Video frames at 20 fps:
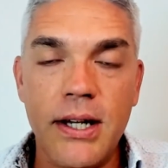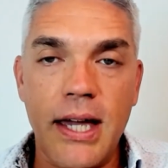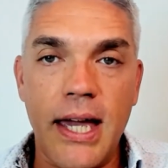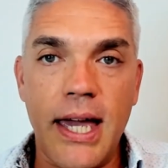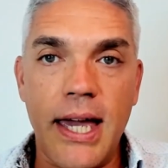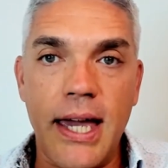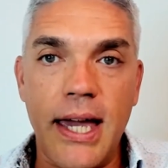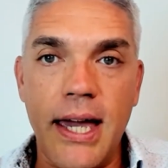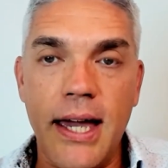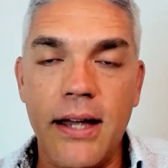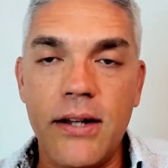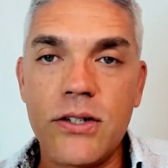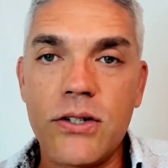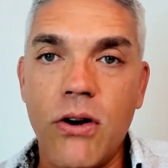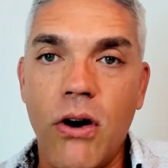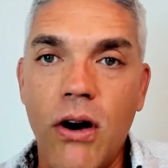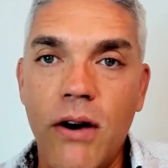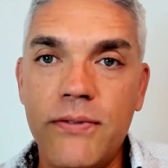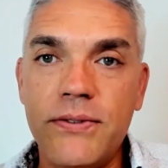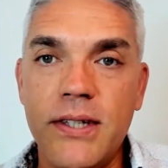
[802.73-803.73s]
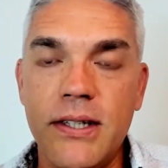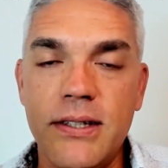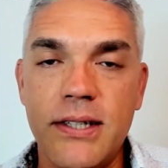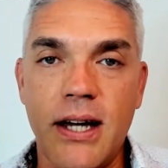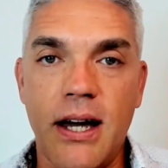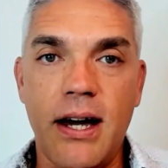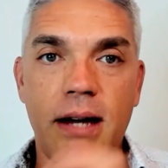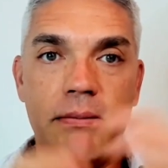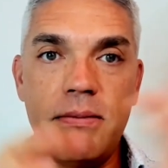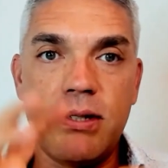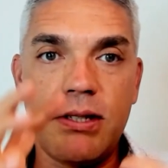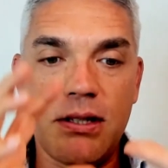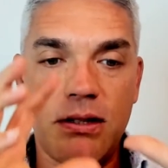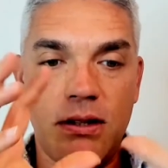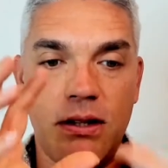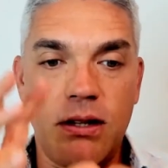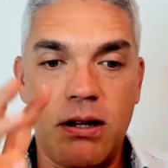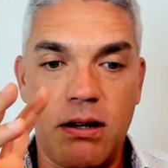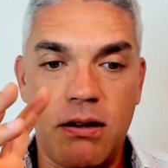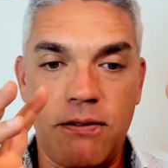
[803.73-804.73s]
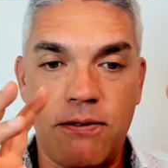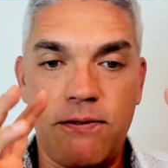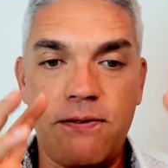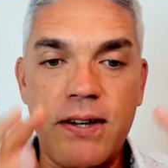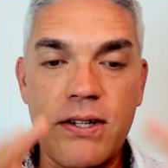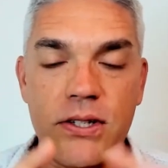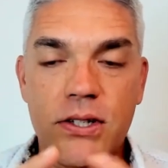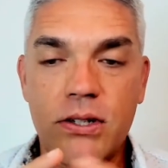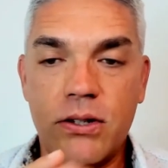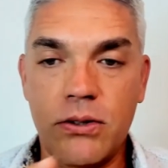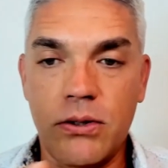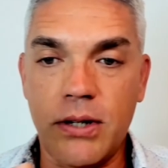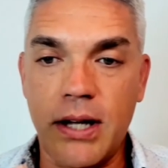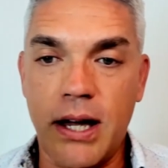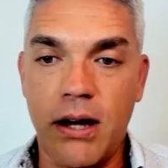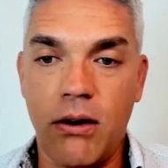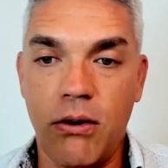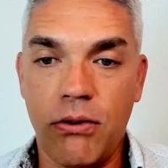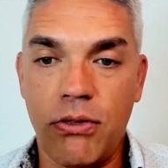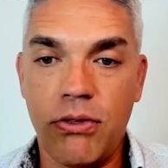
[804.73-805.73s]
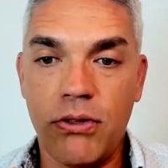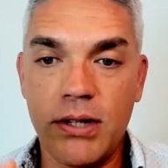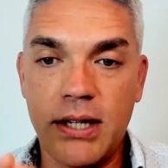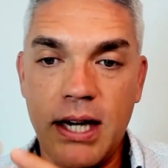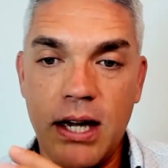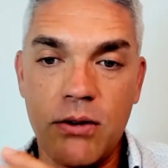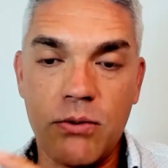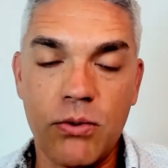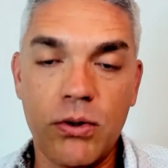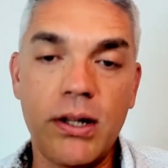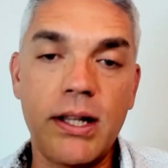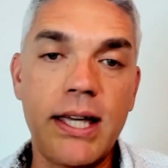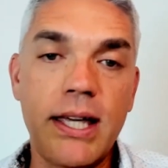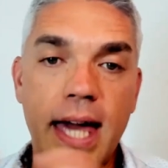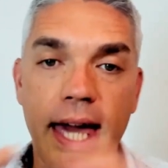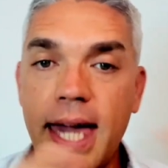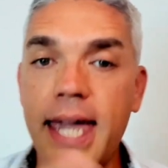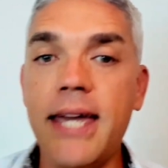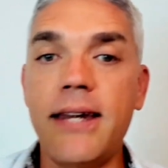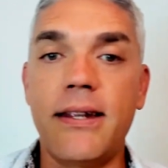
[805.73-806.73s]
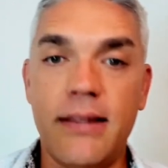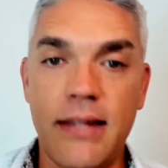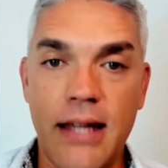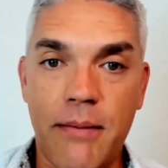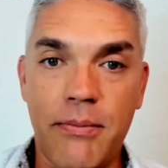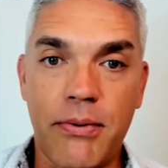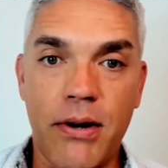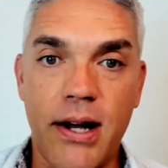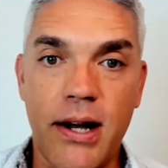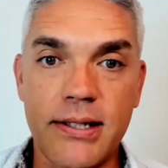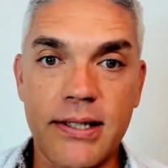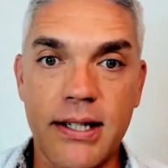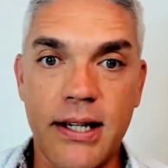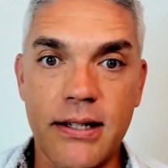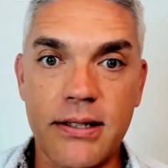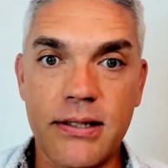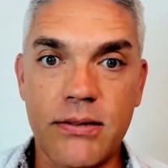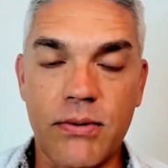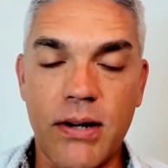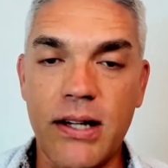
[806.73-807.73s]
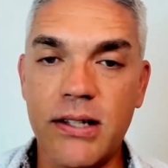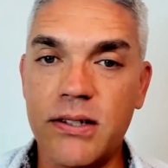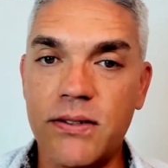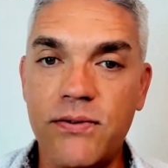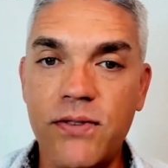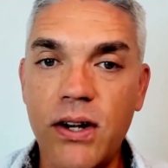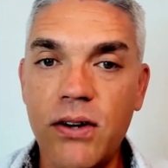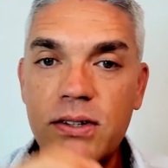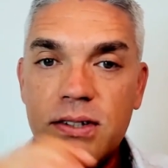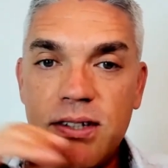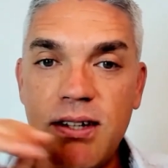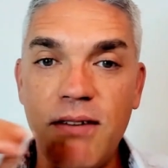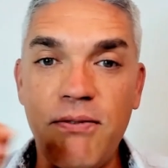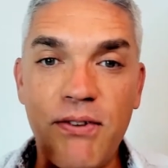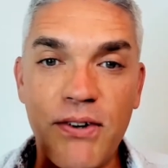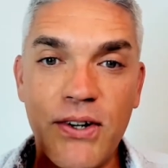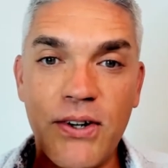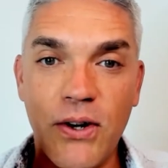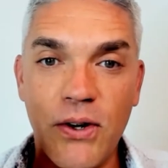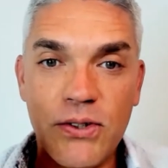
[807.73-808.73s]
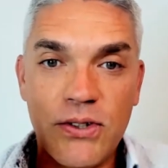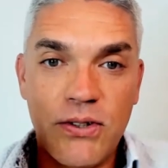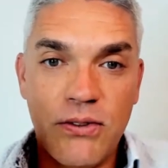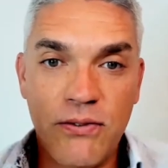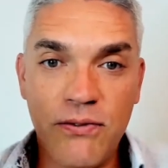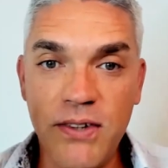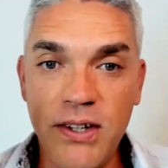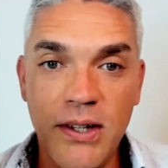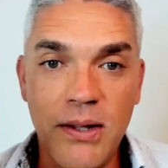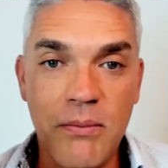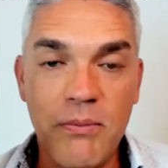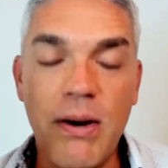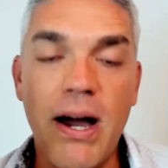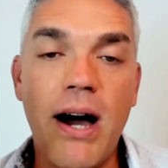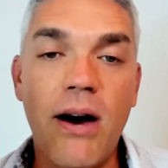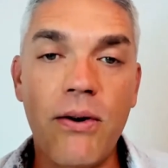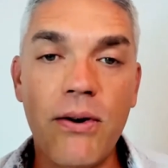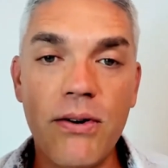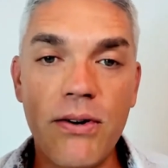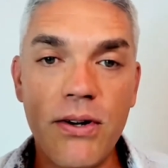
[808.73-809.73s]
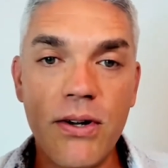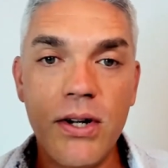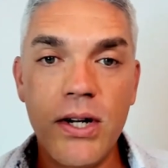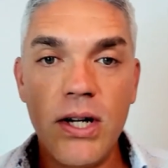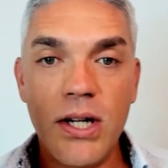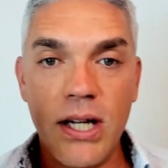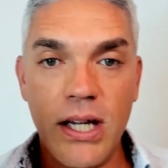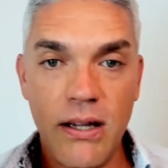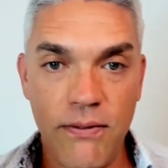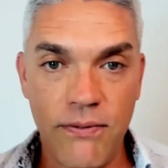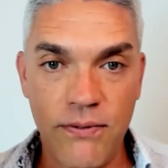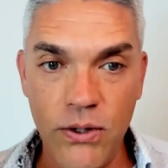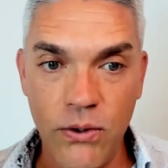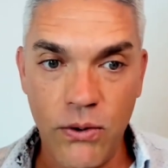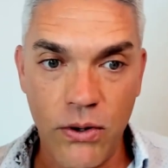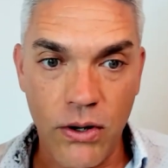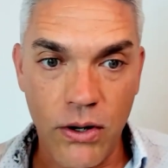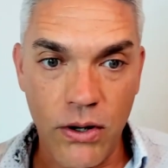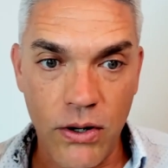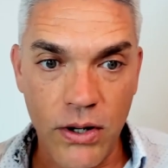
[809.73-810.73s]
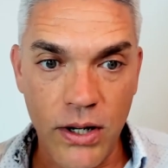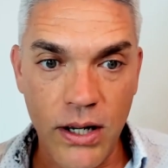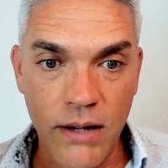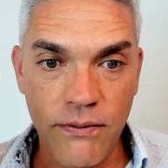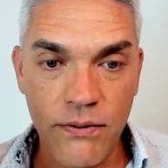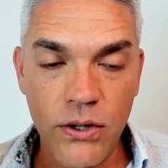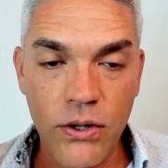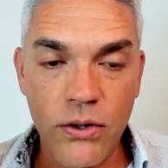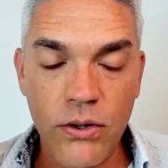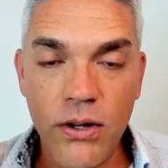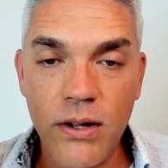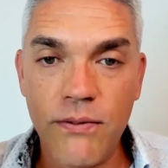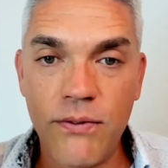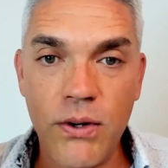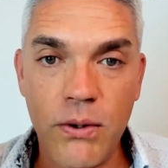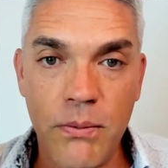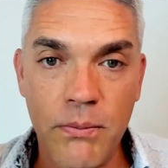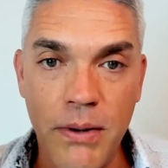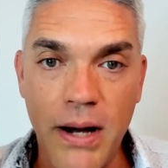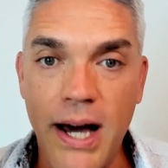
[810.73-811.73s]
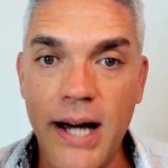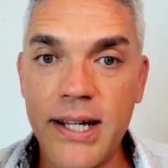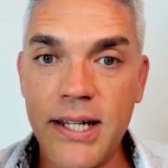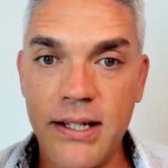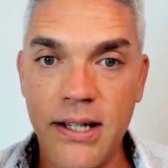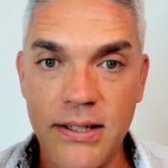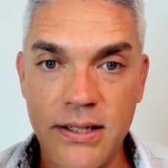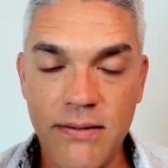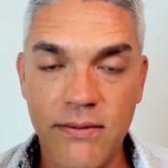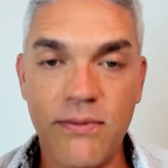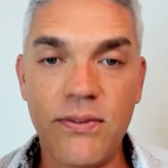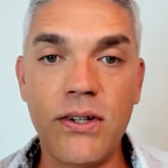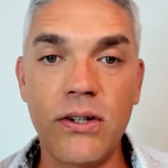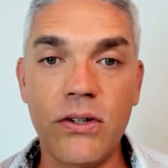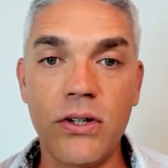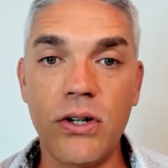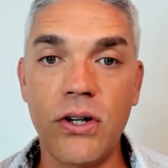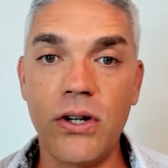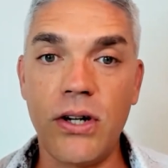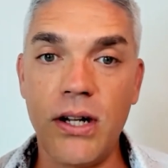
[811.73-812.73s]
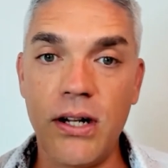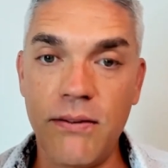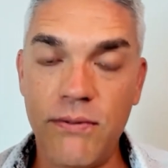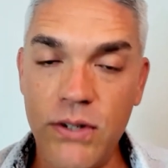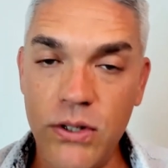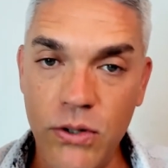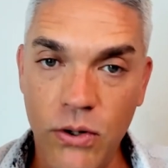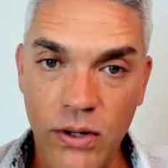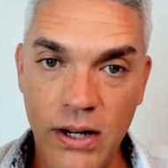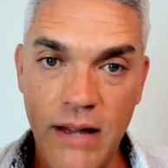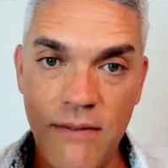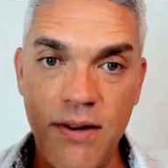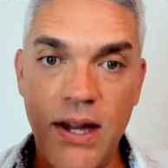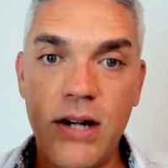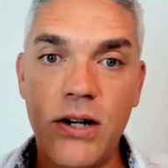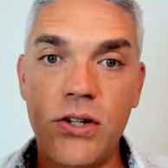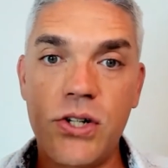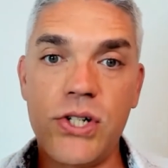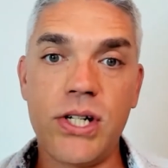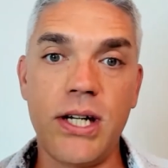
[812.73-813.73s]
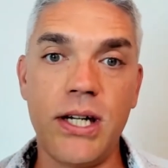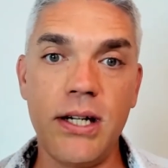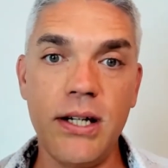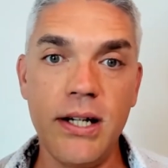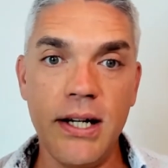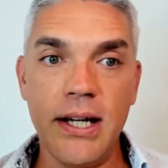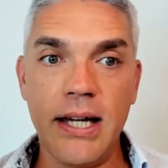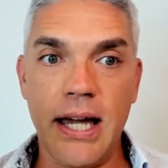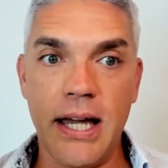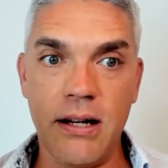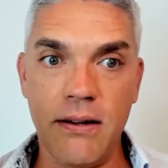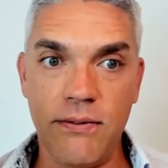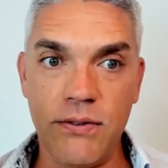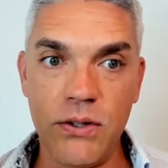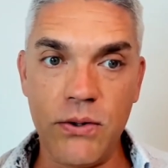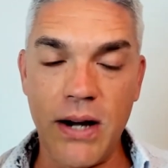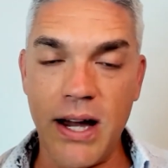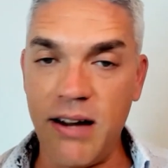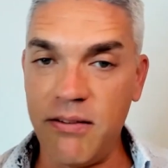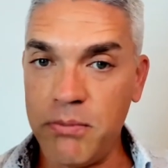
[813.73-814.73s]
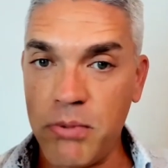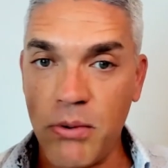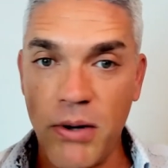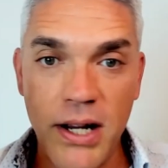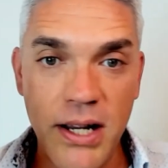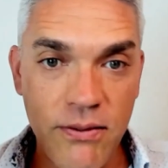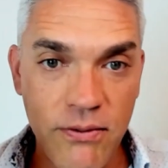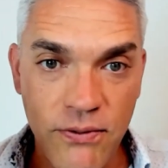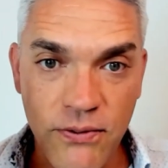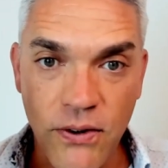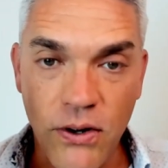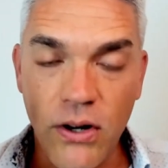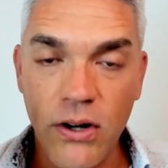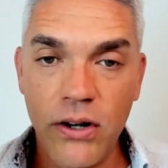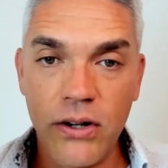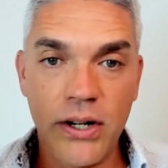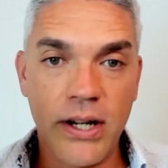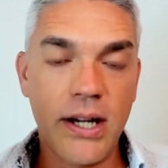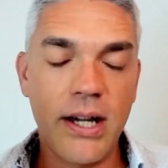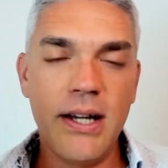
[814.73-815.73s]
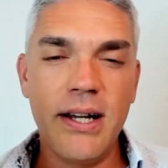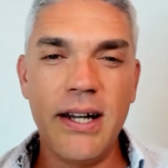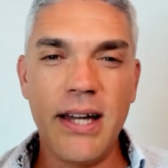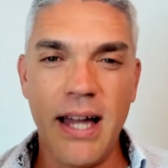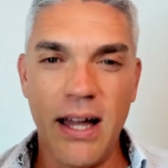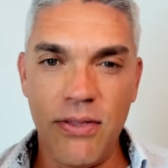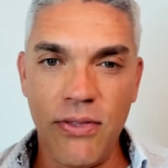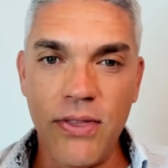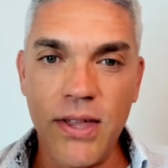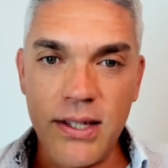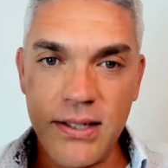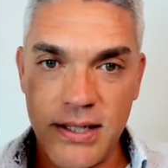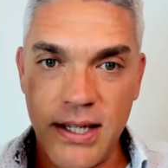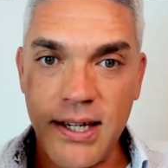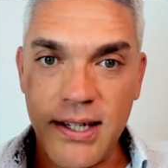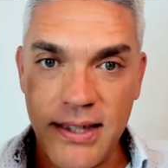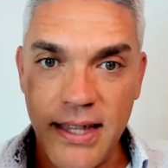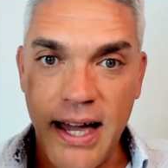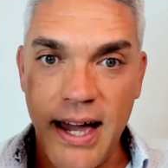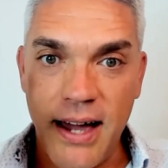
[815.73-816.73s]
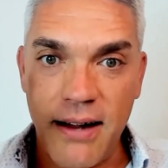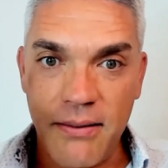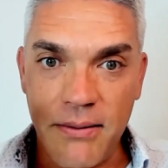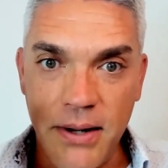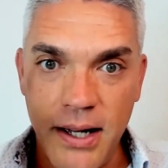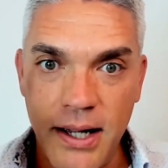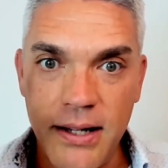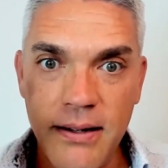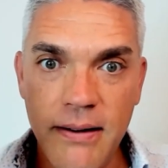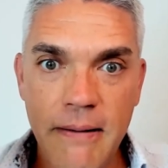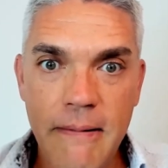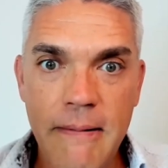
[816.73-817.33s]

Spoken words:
And oftentimes the physical health can really aid in that process, right? It's very difficult to feel empowered if your body doesn't feel good, and if you don't have energy, and if you have brain fog and things like that, right?